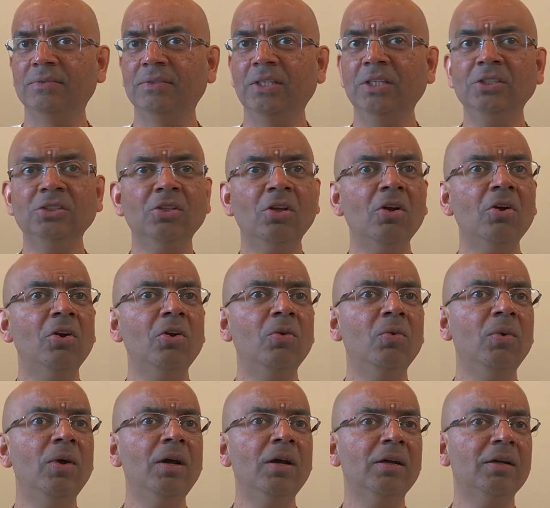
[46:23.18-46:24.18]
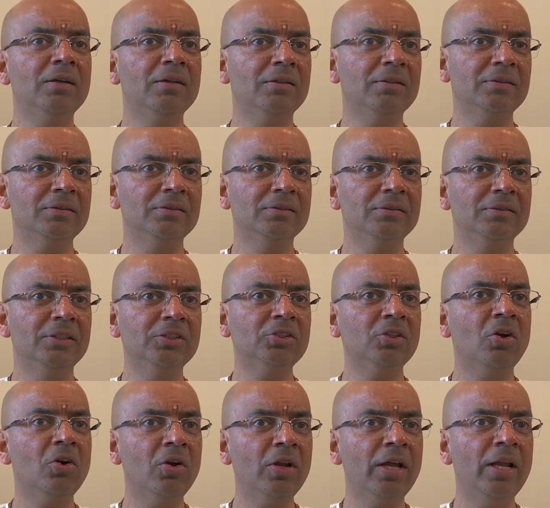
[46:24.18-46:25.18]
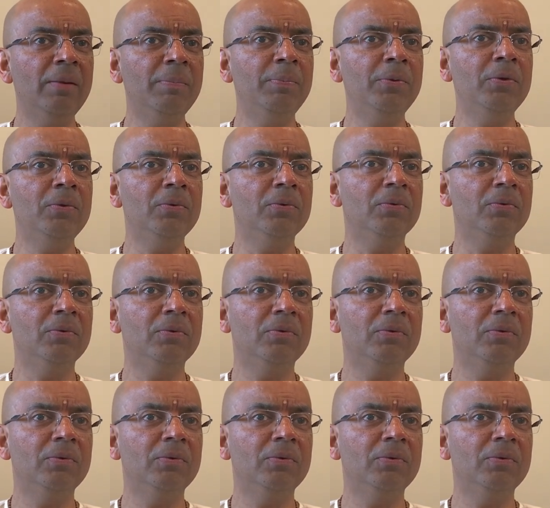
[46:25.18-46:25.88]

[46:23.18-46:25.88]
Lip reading: It's not going to work. It's not going to help you.